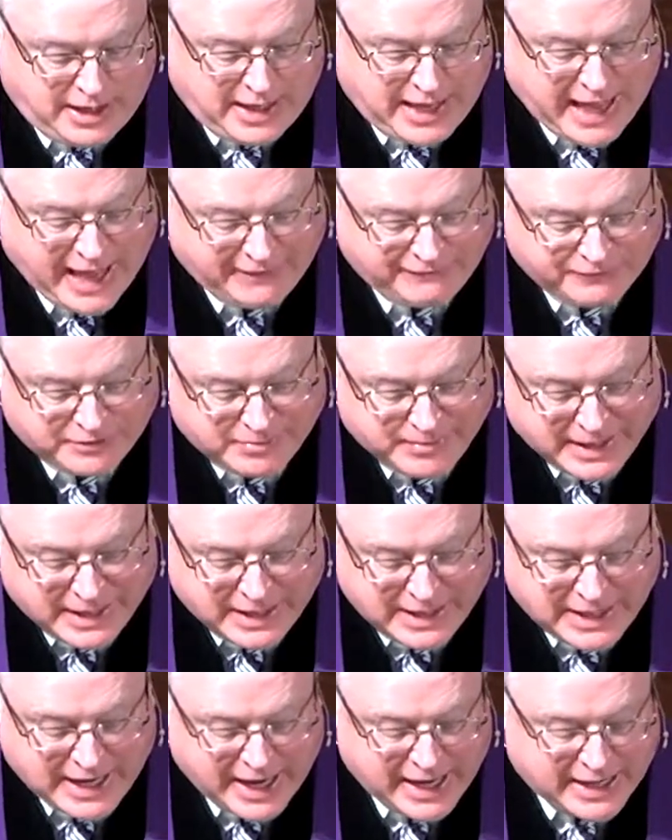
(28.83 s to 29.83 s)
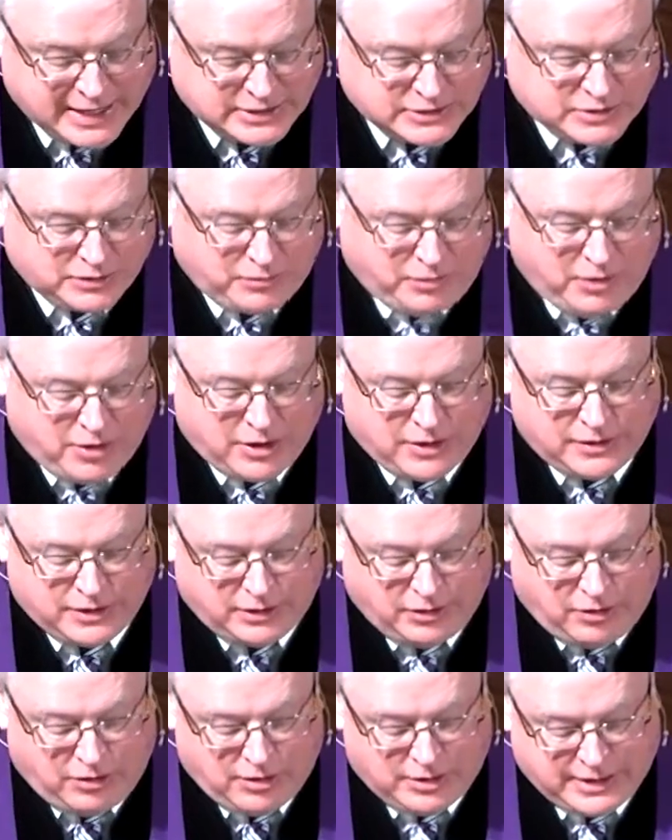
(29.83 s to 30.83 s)
After many days, the word of the
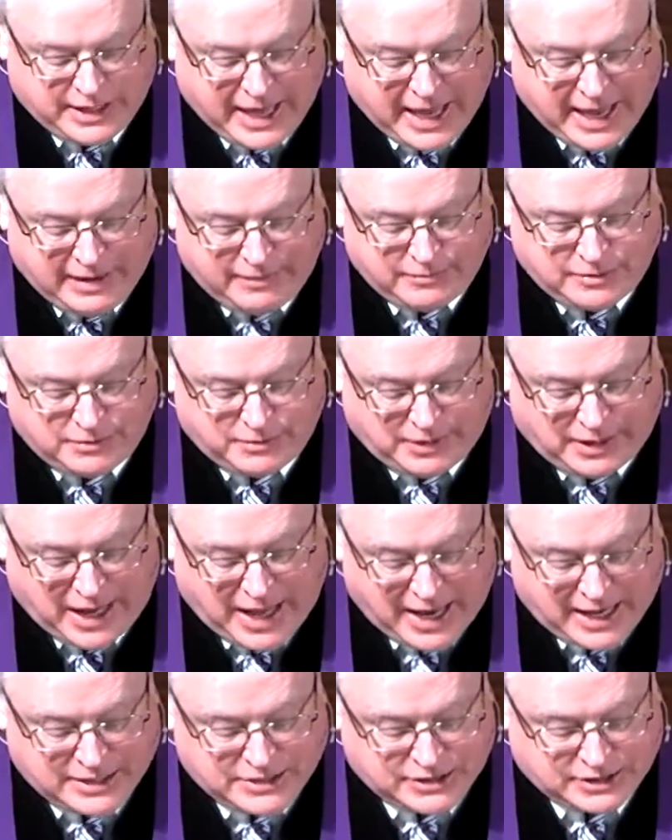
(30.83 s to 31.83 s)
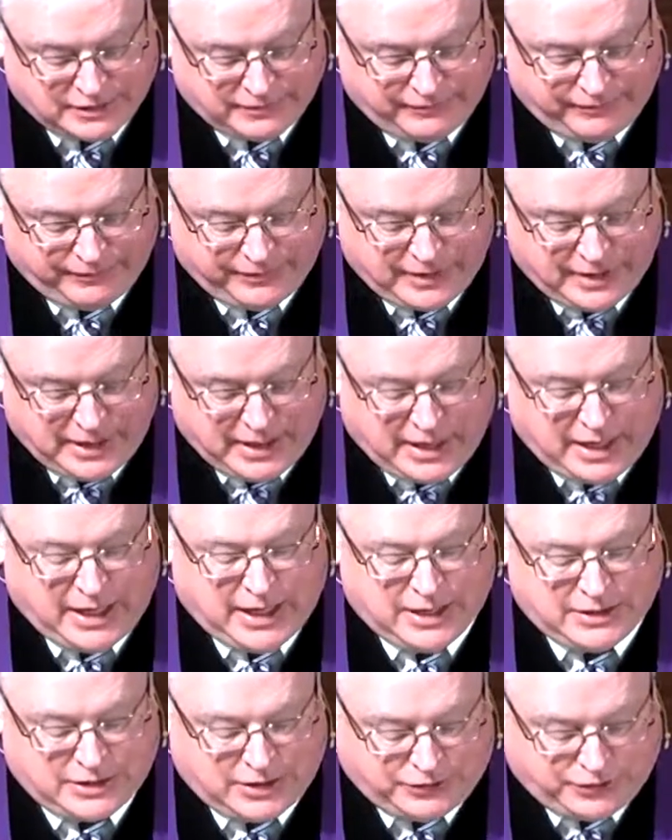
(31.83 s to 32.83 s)
Lord came to Elijah
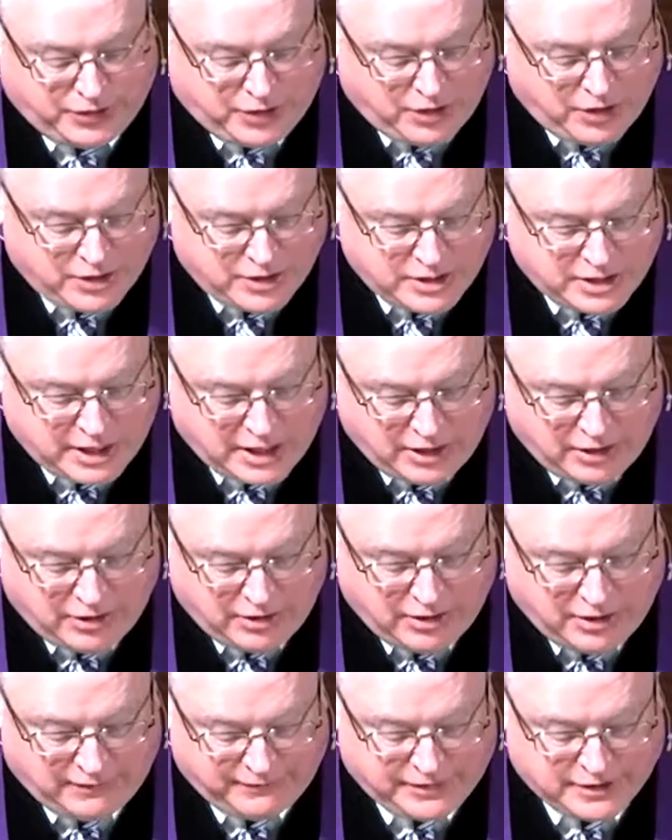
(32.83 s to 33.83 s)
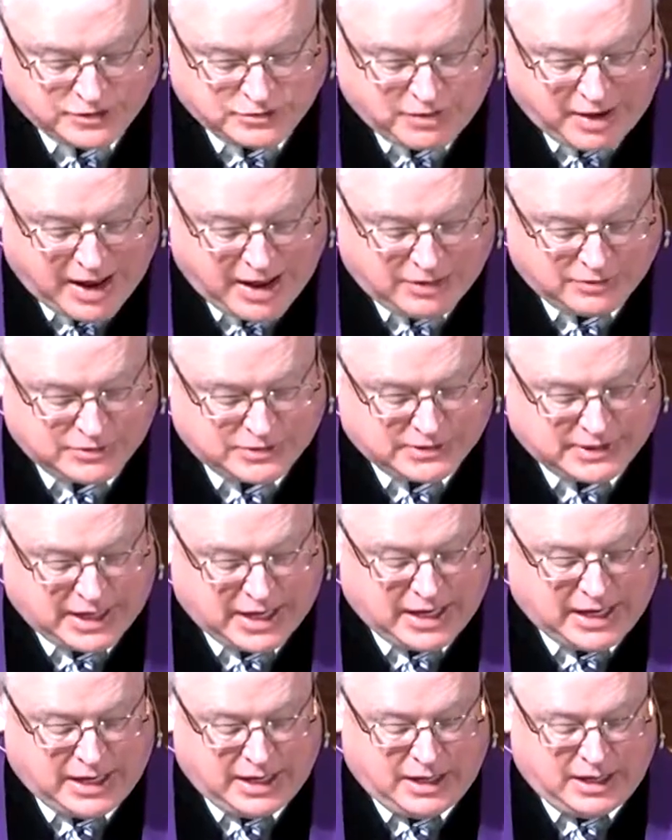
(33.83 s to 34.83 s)
in the third year of the drought,
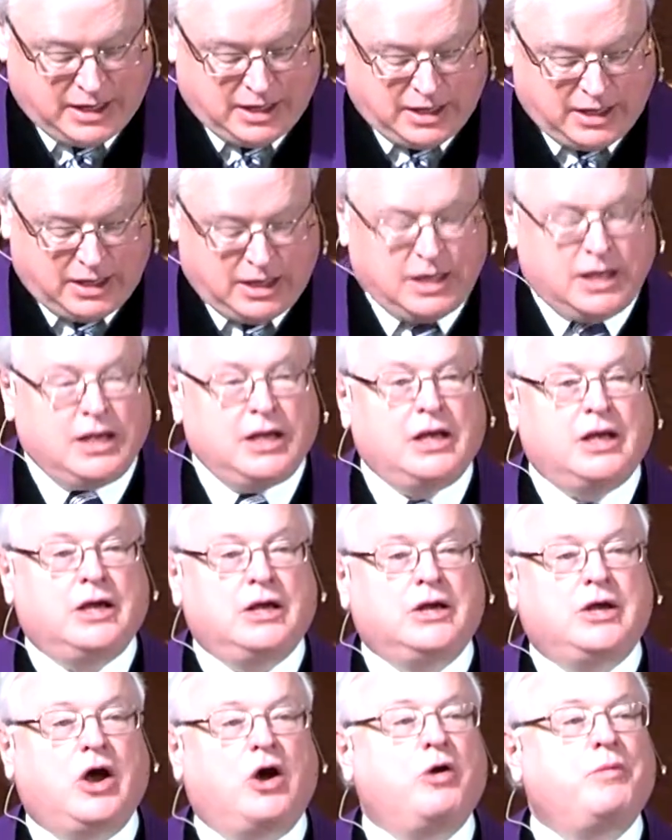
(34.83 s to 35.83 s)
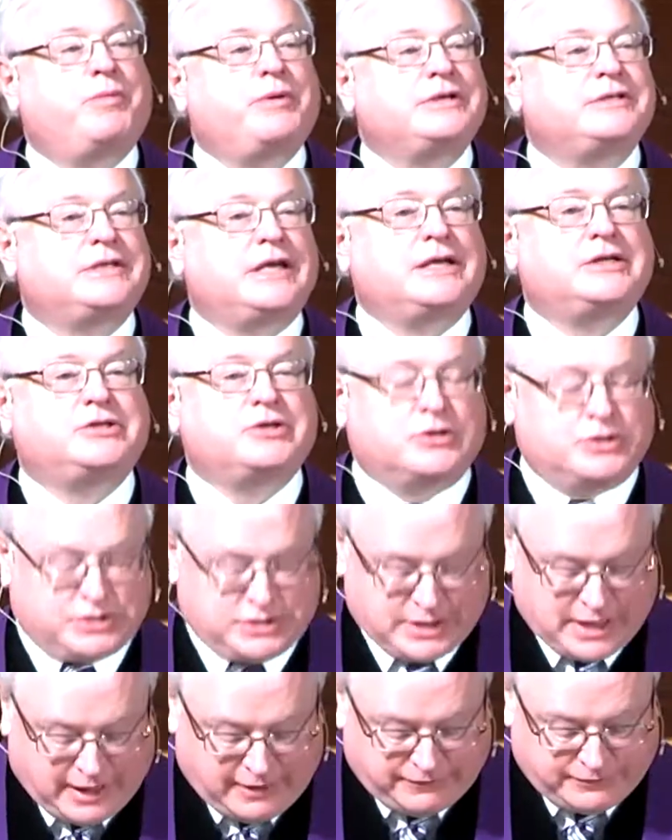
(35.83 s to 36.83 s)
saying, Go present
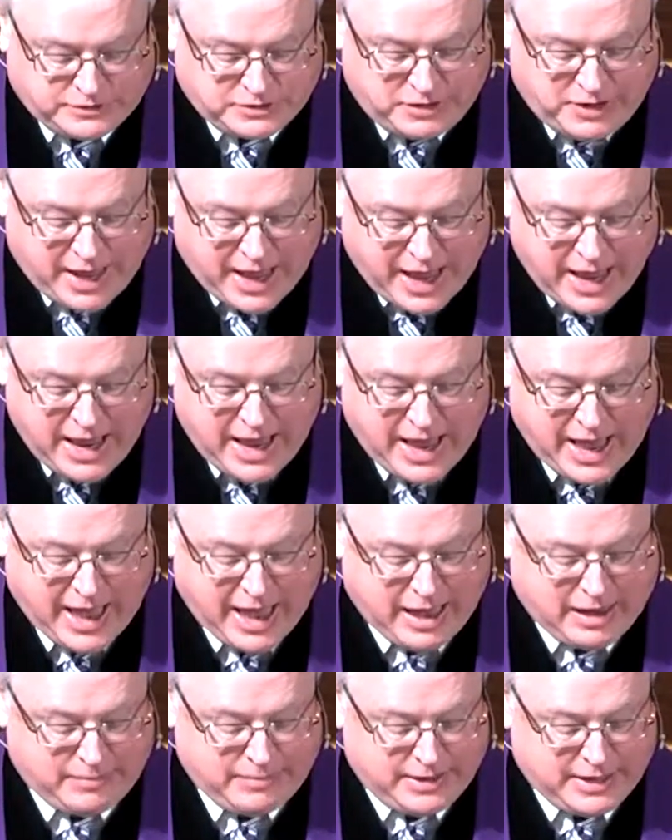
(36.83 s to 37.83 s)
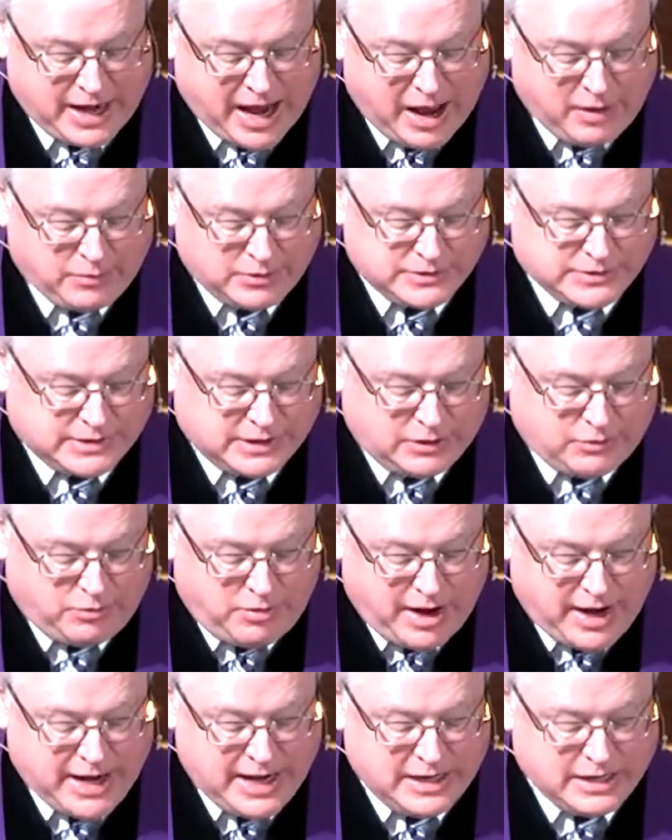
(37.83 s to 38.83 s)
yourself to Ahab, and I will send
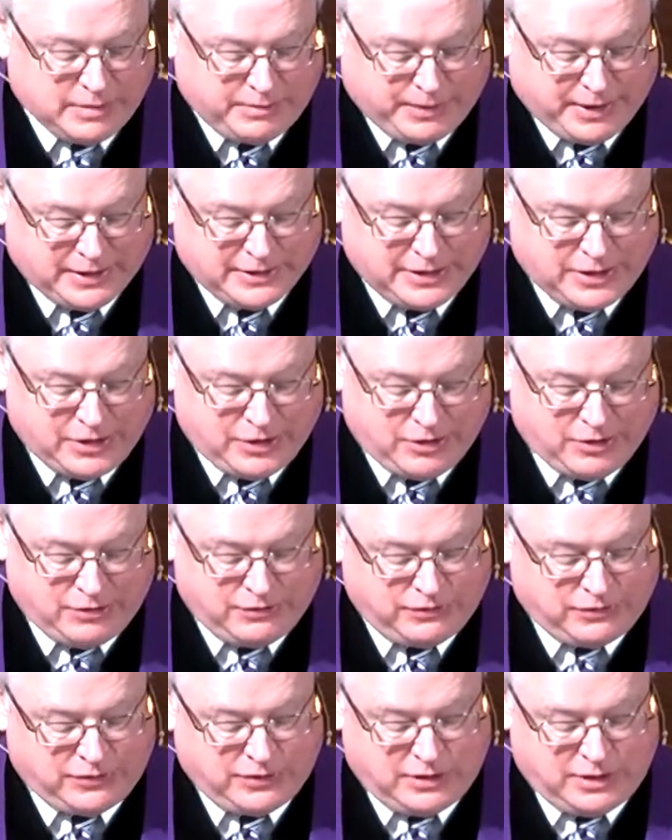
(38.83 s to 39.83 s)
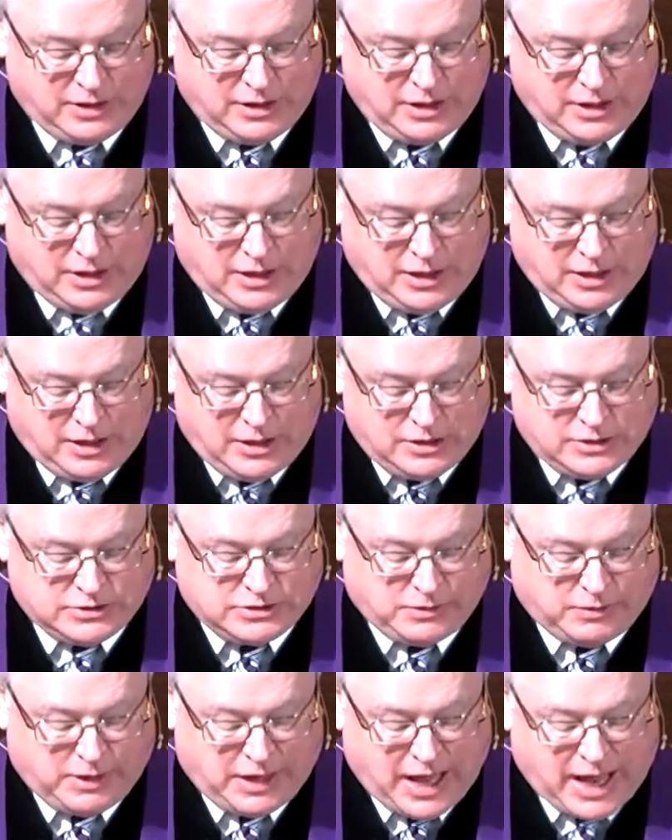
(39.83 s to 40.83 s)
rain upon the earth.
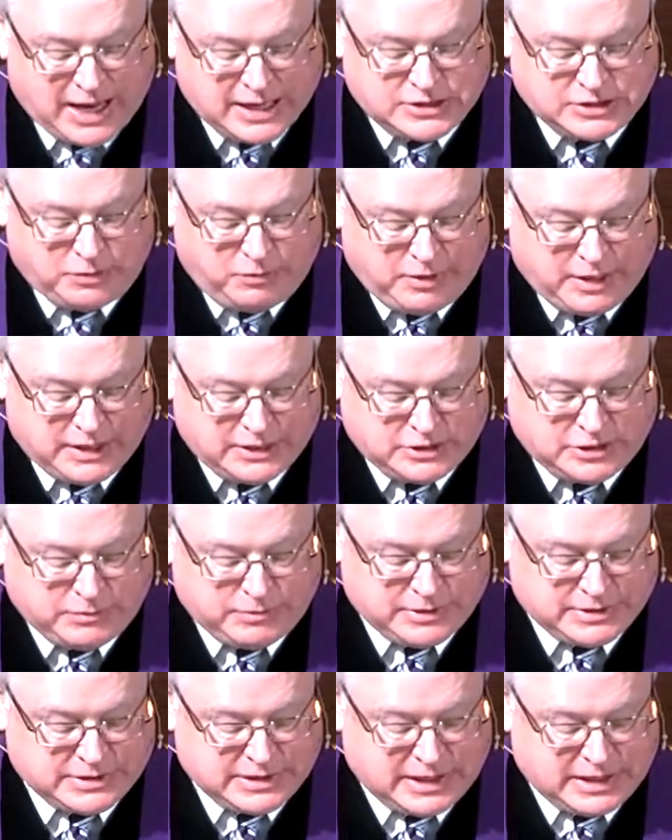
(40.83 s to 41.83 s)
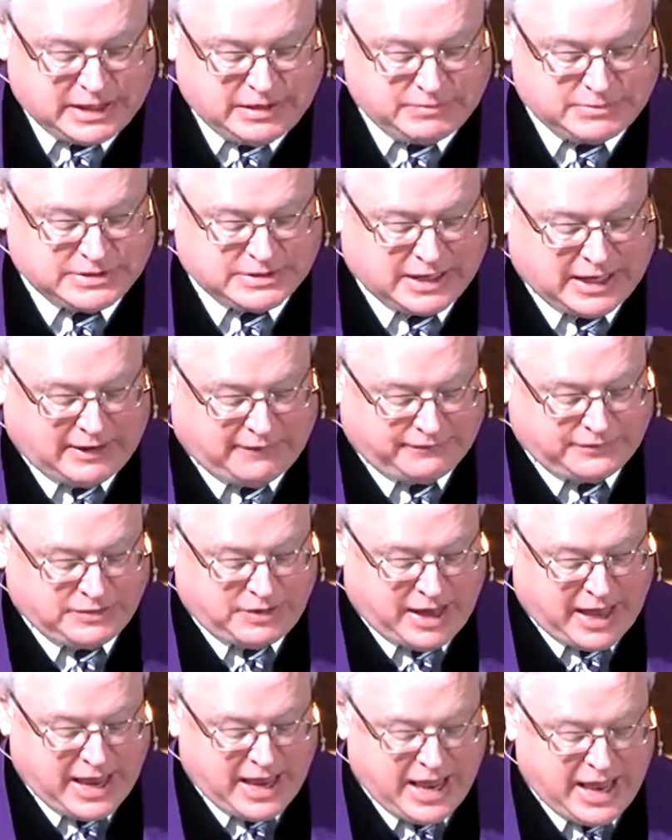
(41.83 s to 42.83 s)
So Elijah went to present himself
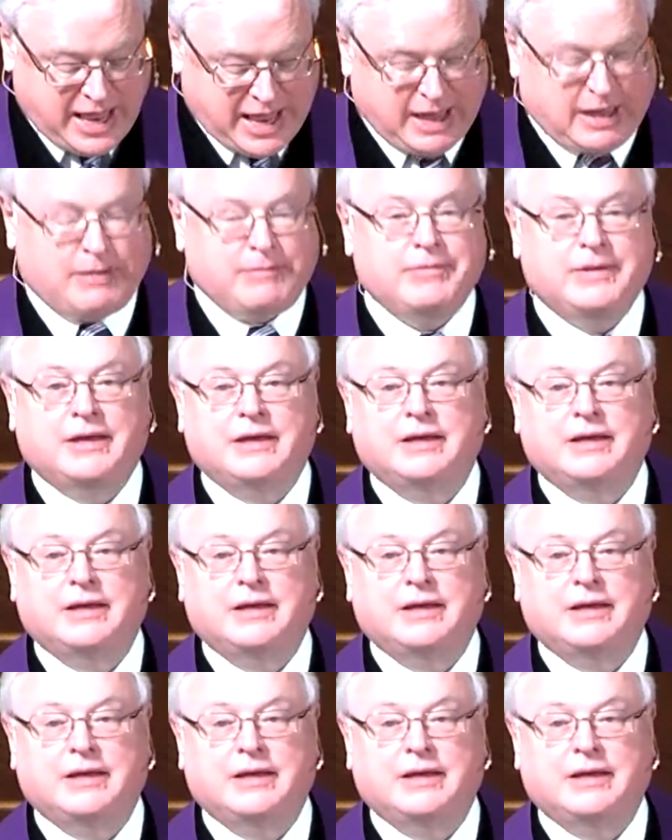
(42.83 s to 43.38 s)
to Ahab.